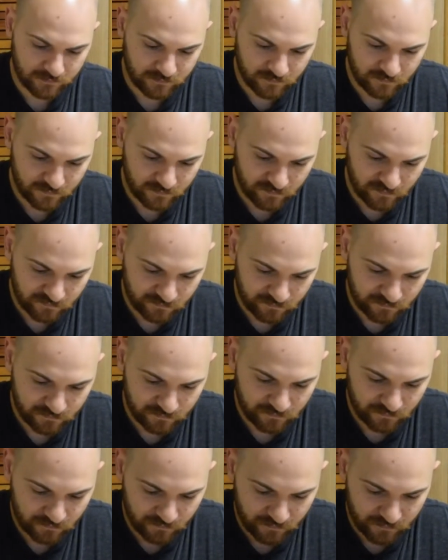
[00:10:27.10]

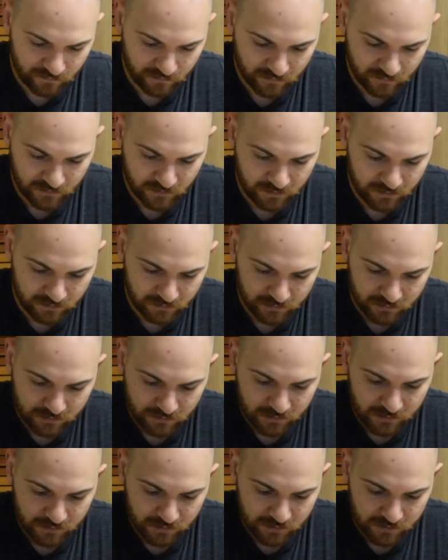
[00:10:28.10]
Let's
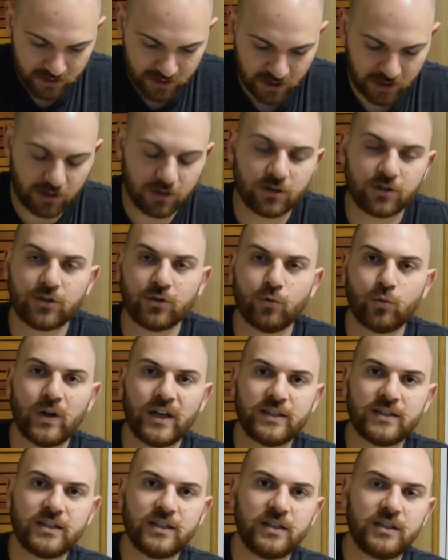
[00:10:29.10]
take a look at the
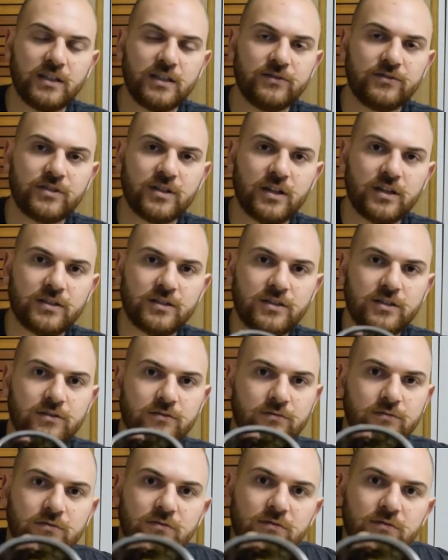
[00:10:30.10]
wet tea leaves there too.